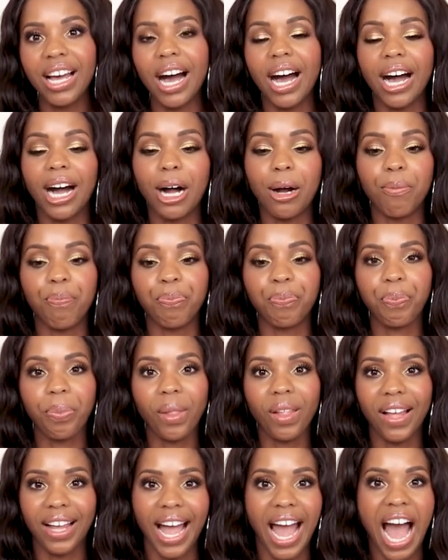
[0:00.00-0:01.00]

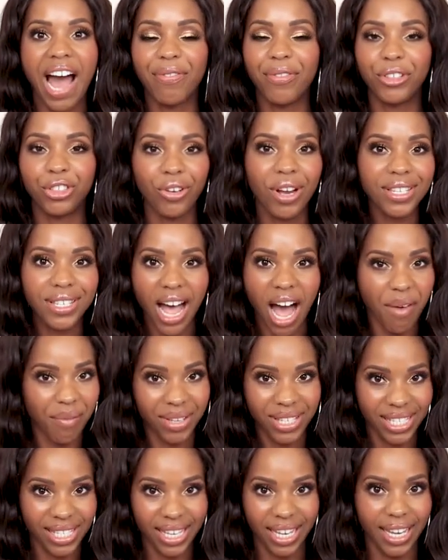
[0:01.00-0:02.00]
Like I have the dress
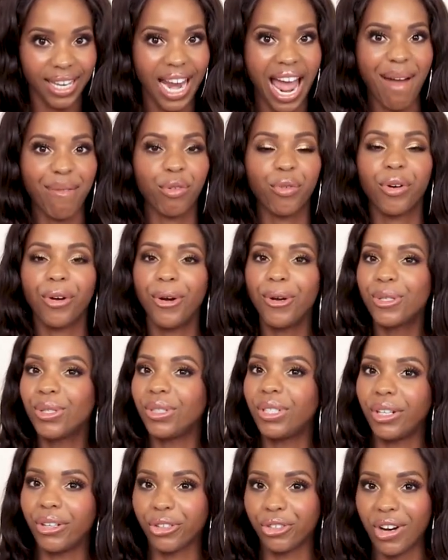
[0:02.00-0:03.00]
obviously, and I have a
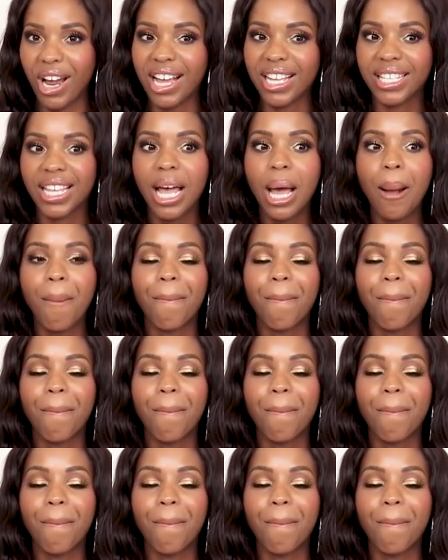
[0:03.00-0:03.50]
rehearsal dinner dress,